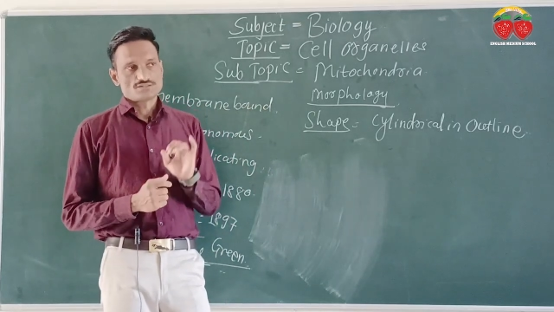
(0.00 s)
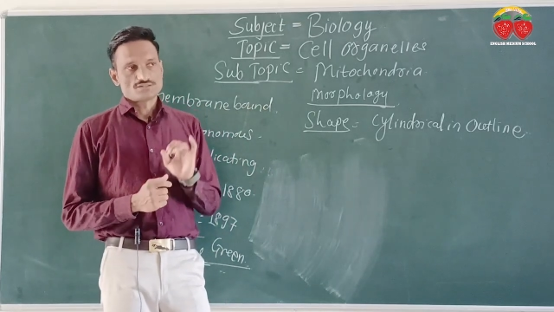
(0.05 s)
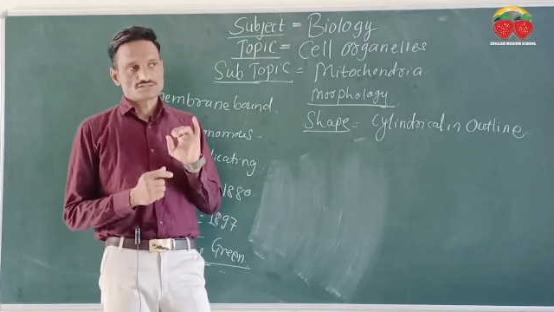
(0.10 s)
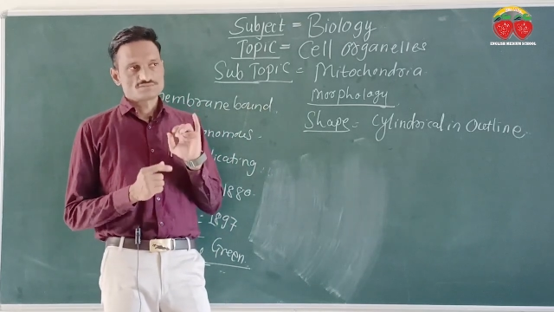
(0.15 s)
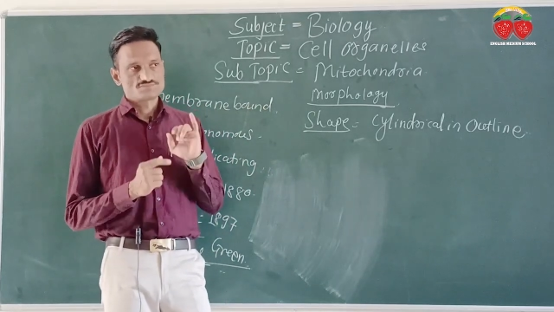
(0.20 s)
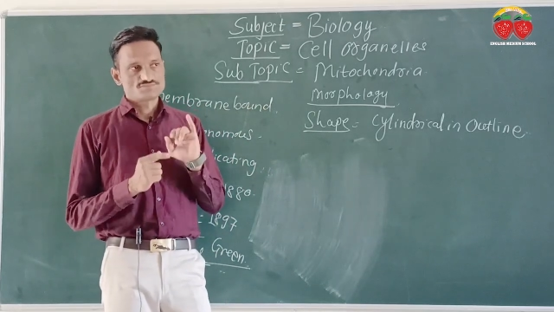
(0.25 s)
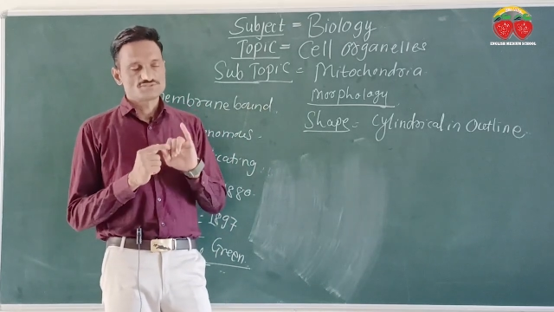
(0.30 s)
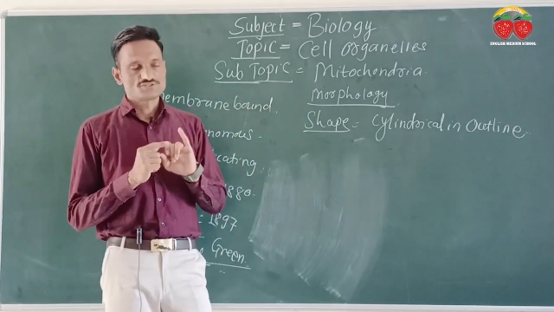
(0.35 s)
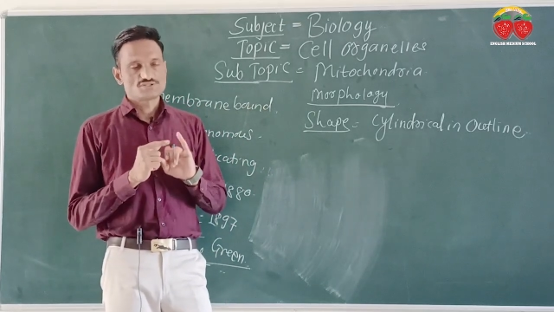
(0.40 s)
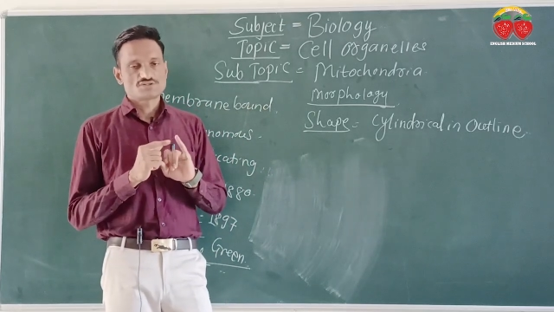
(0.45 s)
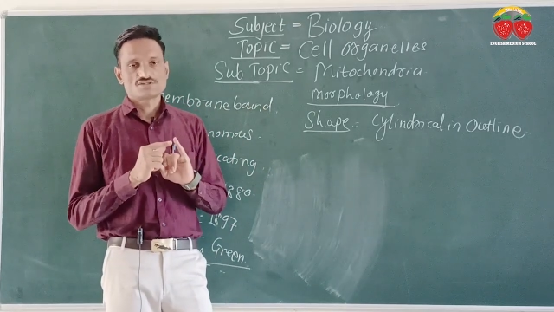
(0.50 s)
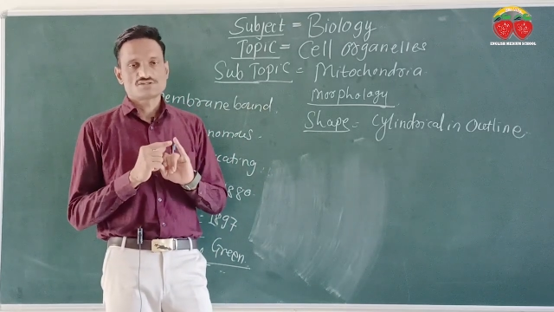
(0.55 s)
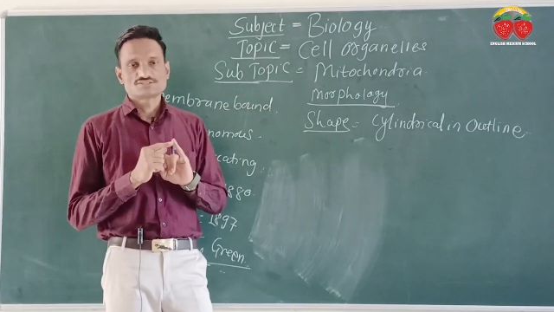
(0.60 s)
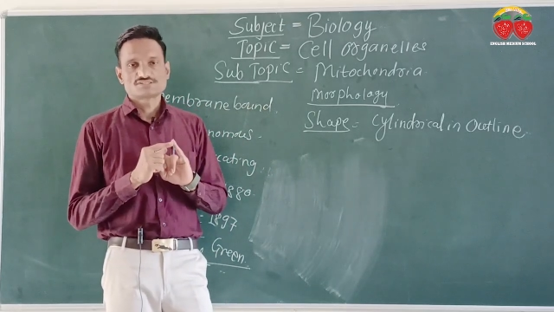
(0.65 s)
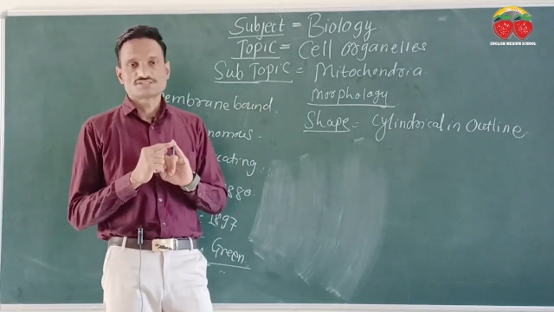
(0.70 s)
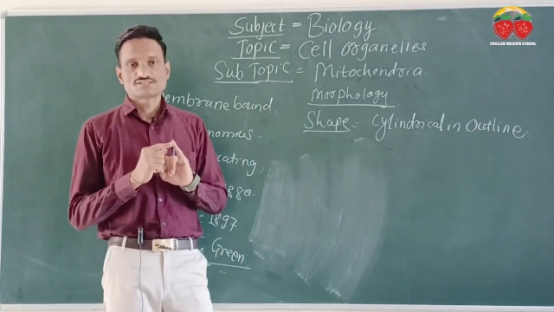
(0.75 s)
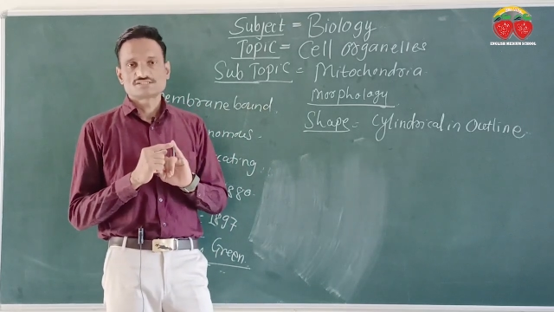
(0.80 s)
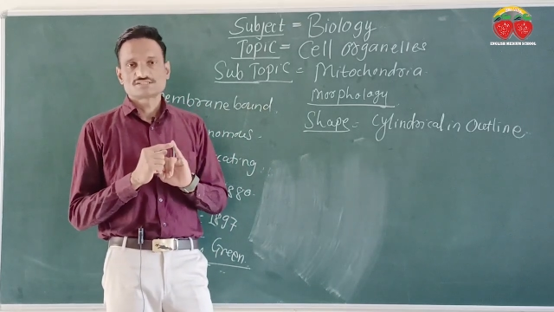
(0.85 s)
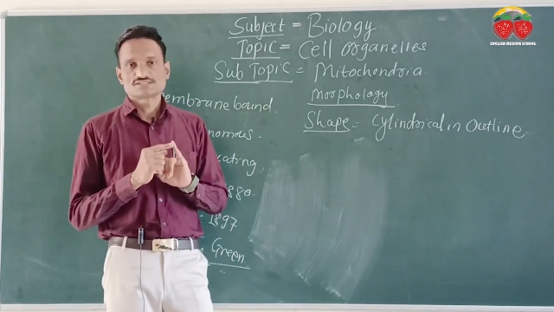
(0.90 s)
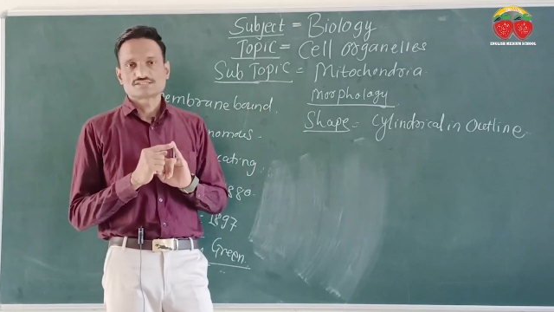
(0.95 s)
the
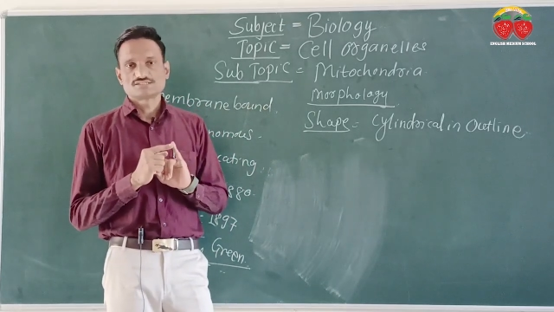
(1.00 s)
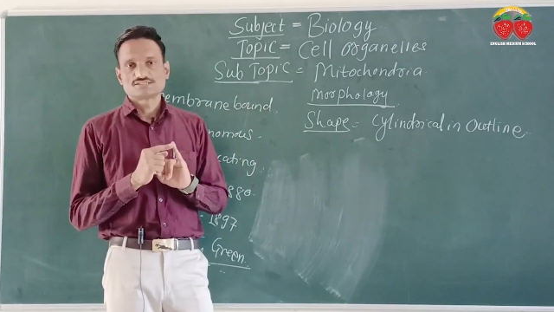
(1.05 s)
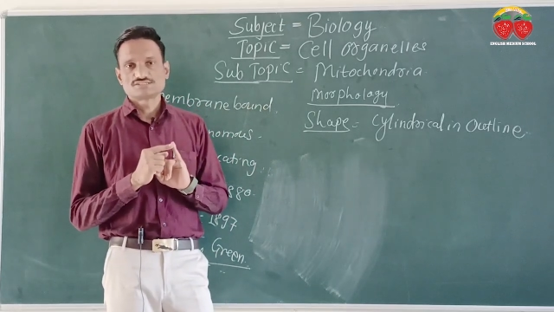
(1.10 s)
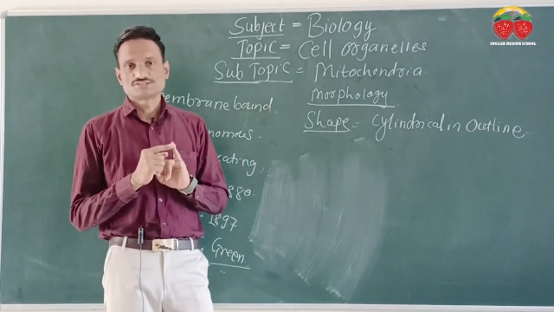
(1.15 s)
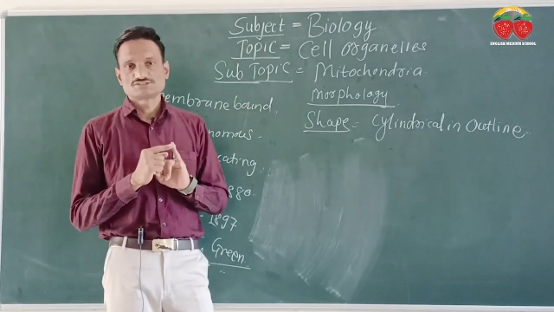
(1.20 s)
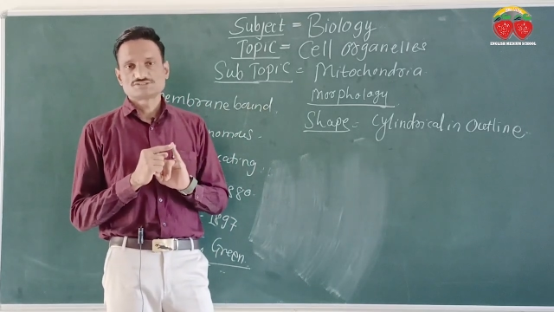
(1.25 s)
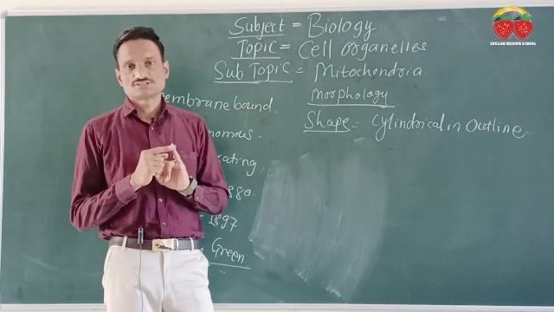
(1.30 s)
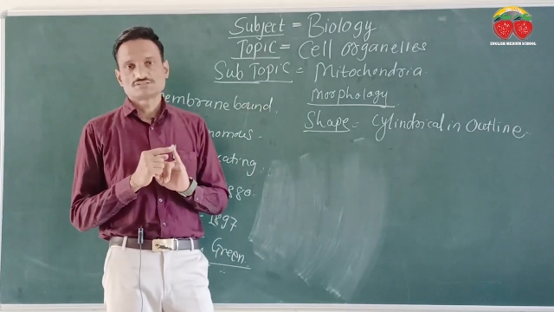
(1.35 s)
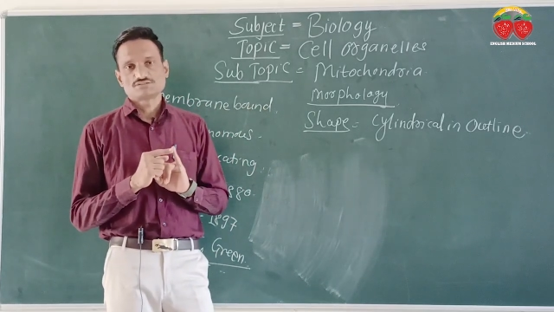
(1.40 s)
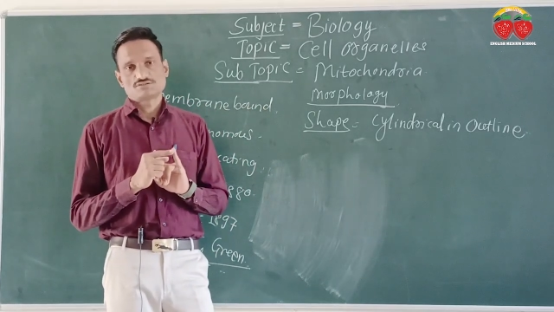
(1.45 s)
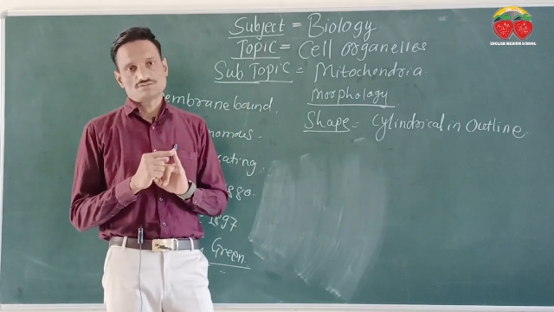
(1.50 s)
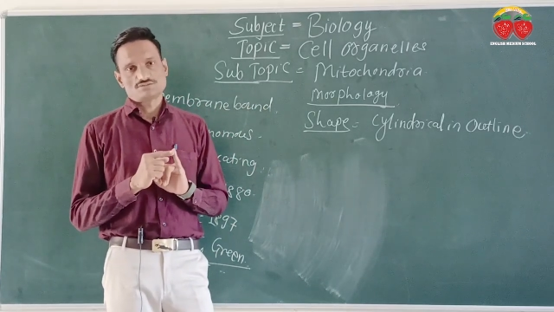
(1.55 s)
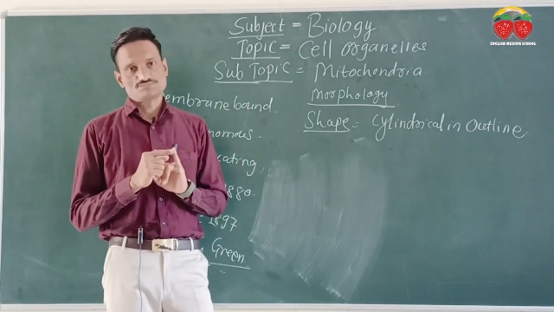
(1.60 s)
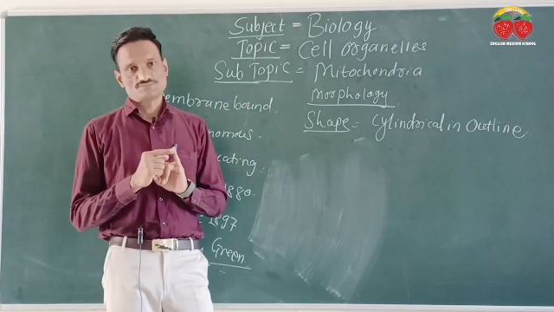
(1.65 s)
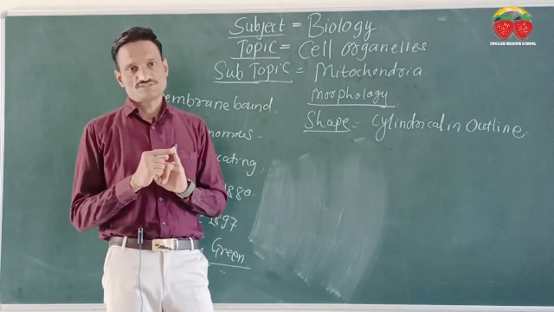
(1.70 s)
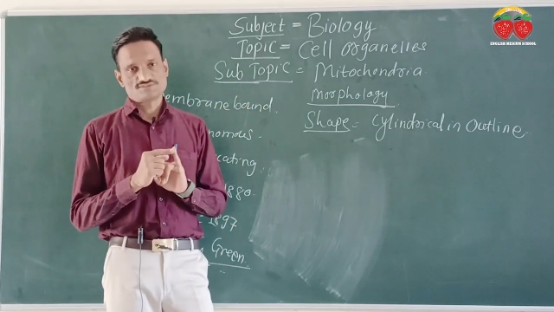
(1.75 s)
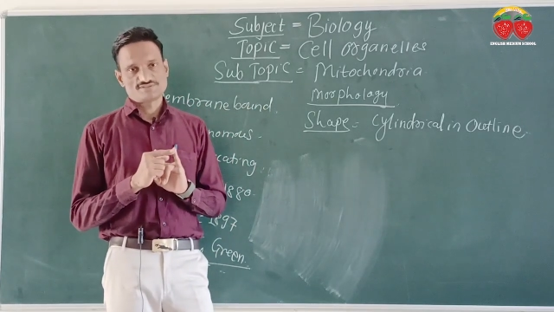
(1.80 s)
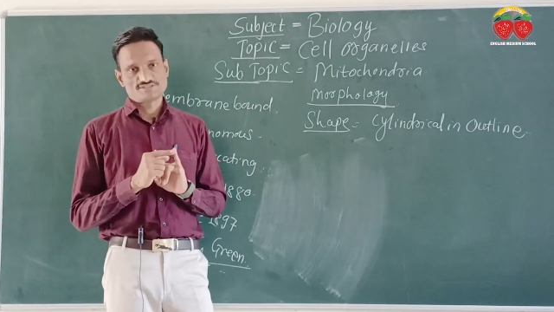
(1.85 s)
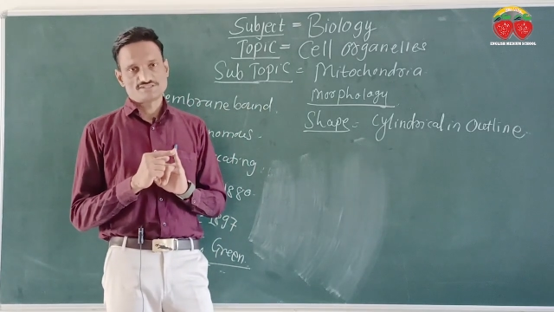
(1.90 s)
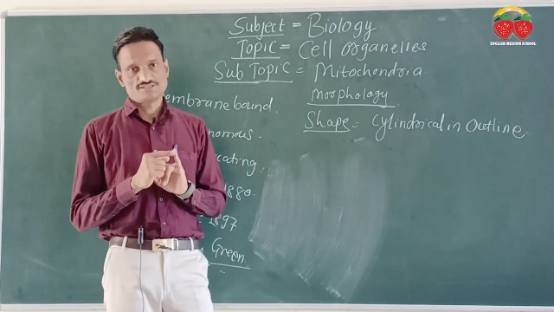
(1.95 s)
physiological condition of
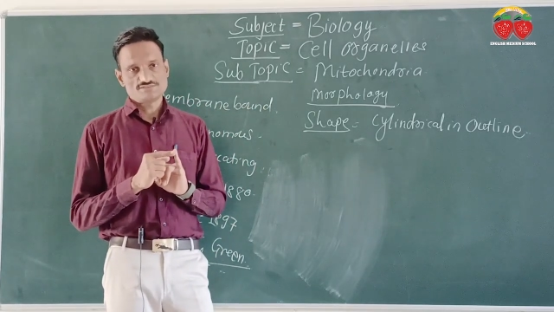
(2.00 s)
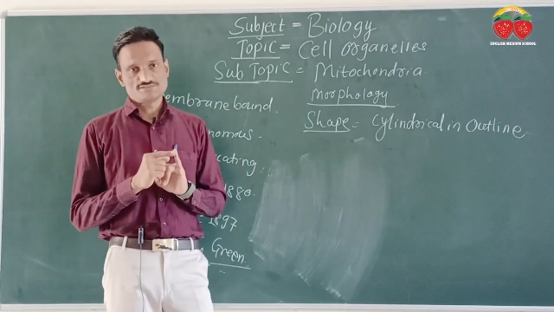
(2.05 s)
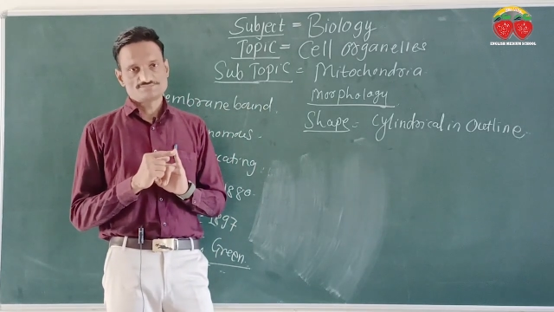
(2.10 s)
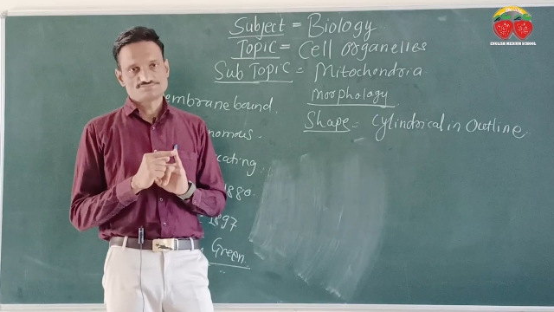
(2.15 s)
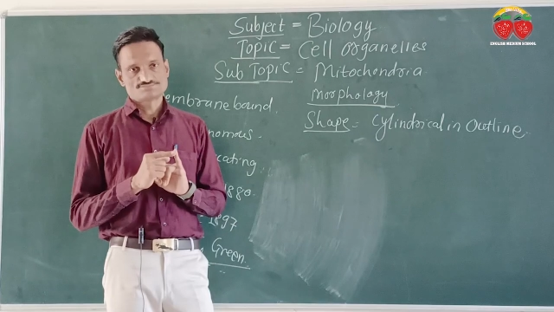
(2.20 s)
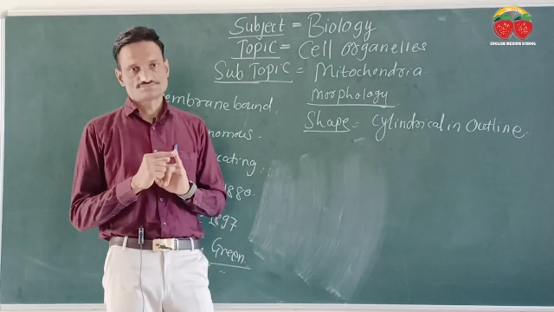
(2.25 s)
the cell,